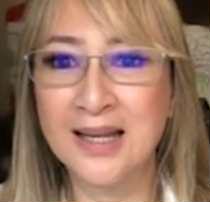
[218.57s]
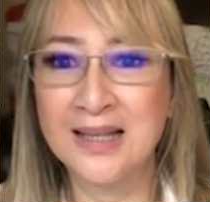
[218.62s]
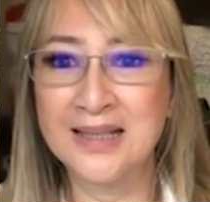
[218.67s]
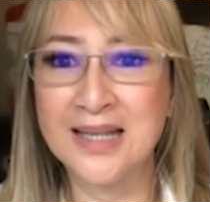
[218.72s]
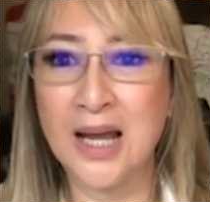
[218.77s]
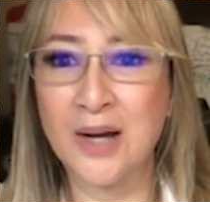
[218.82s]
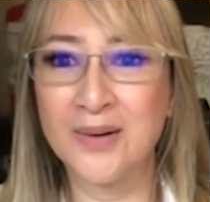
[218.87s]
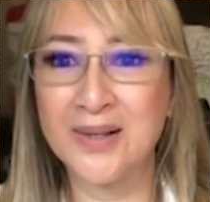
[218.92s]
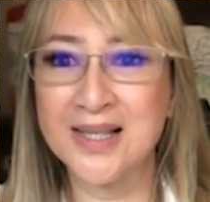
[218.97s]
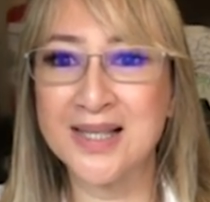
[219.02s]

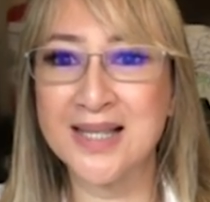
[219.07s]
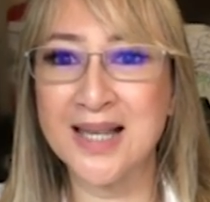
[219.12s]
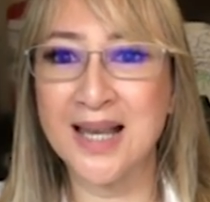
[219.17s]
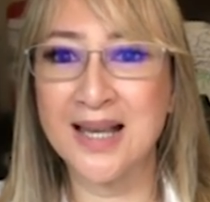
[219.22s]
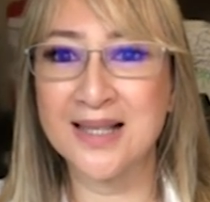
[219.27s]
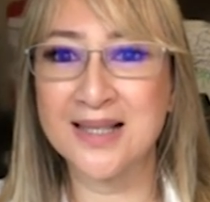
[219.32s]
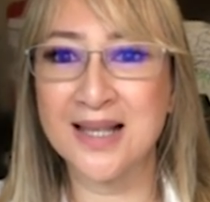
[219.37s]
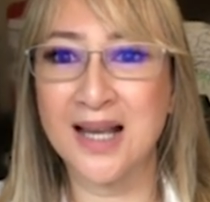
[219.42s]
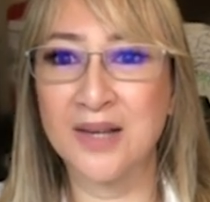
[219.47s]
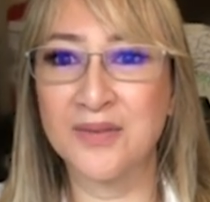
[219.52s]
Now it
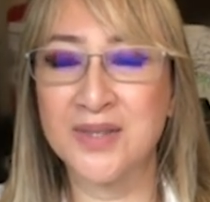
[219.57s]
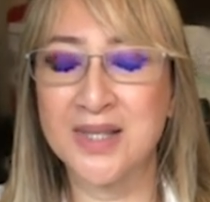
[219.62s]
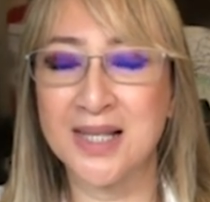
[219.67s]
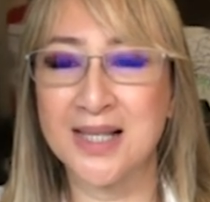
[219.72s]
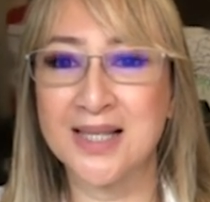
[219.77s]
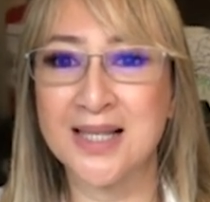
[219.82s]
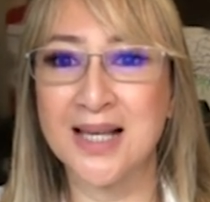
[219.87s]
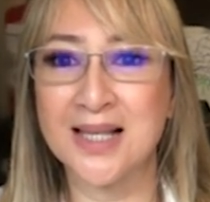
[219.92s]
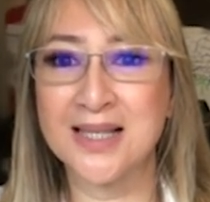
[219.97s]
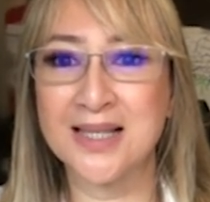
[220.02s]
says I've
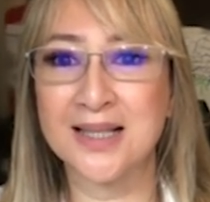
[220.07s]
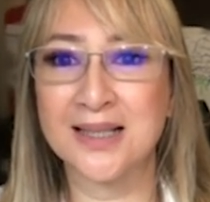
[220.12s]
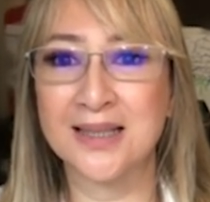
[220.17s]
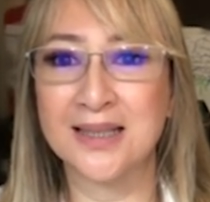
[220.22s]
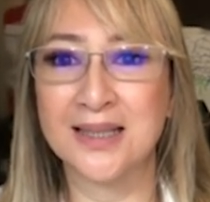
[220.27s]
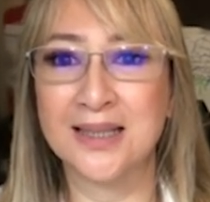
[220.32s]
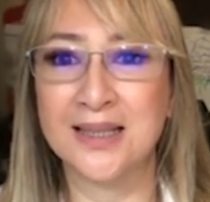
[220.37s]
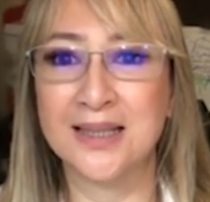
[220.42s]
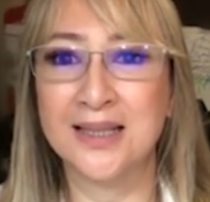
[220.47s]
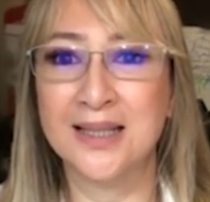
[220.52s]

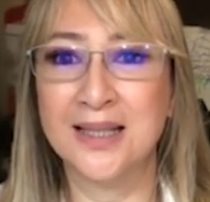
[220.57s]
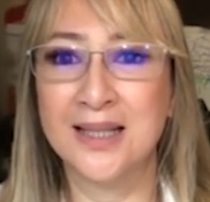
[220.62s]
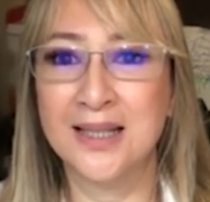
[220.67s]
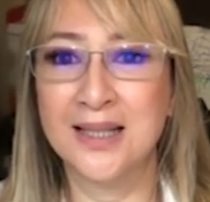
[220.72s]
successfully